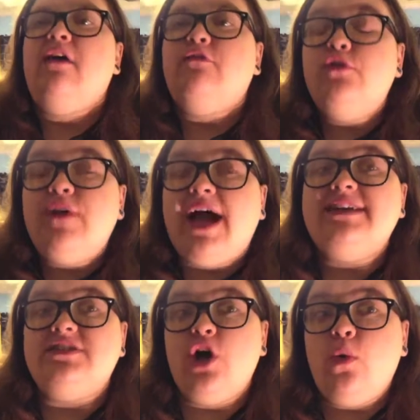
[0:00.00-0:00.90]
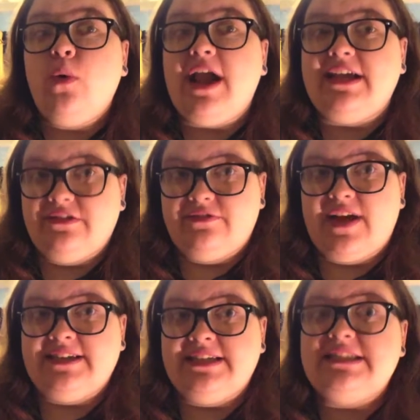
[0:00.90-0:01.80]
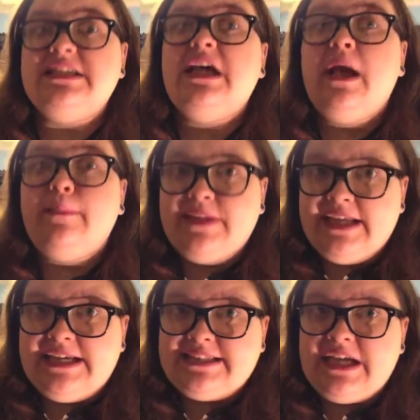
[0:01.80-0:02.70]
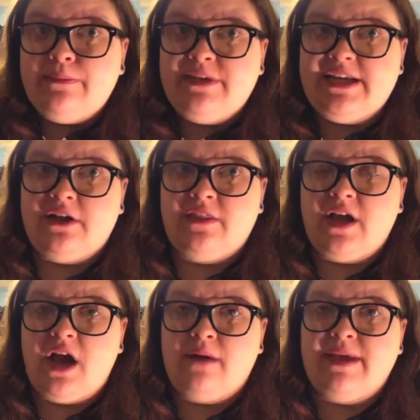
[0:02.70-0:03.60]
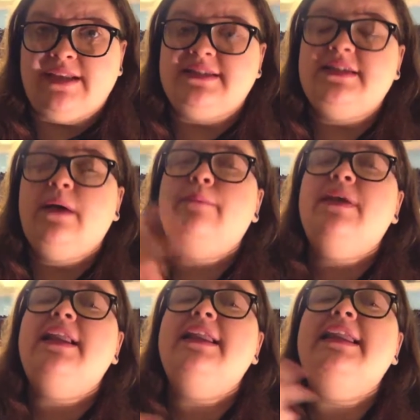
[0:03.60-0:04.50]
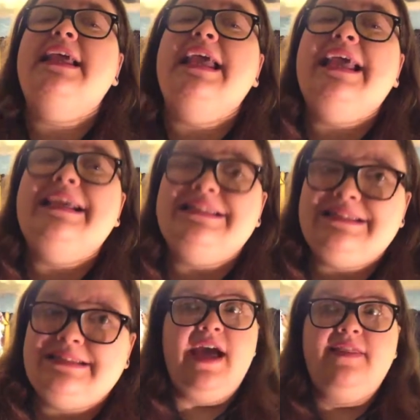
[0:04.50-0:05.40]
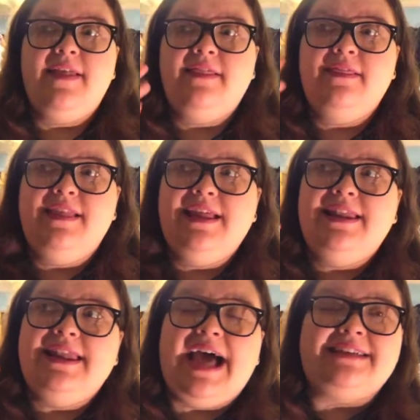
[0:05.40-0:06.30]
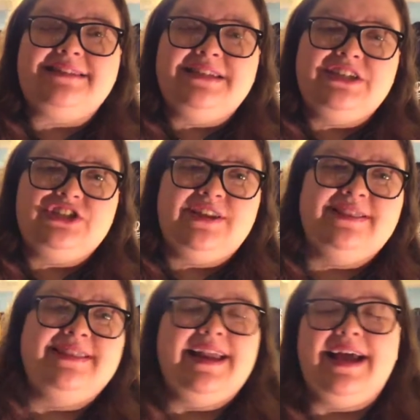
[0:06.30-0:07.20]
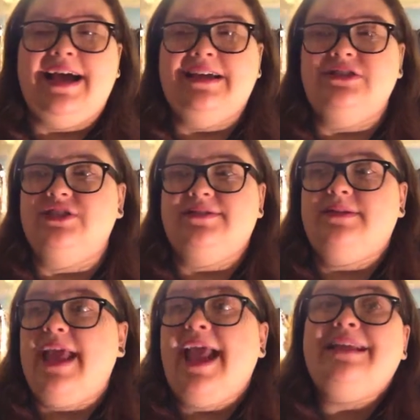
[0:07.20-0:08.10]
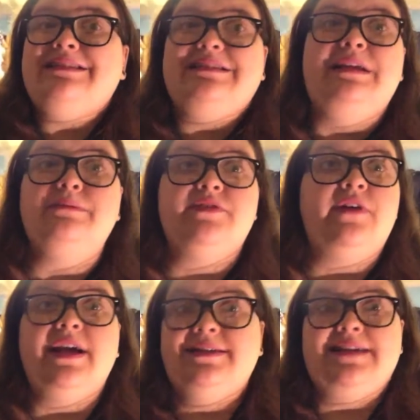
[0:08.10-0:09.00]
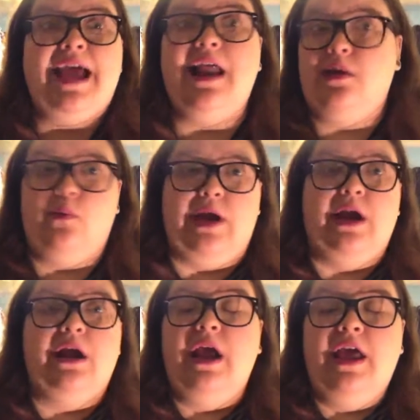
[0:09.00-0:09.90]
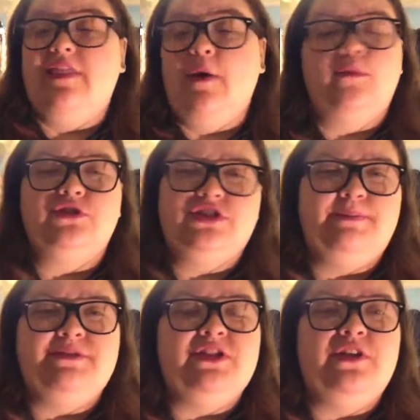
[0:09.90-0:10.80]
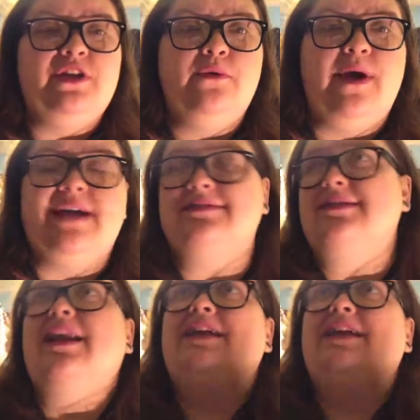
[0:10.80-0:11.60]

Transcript: If you guys know where I can find it, please tell me down in the comments please. And then the last edition that I just can't seem to find anywhere that will ship to the US, and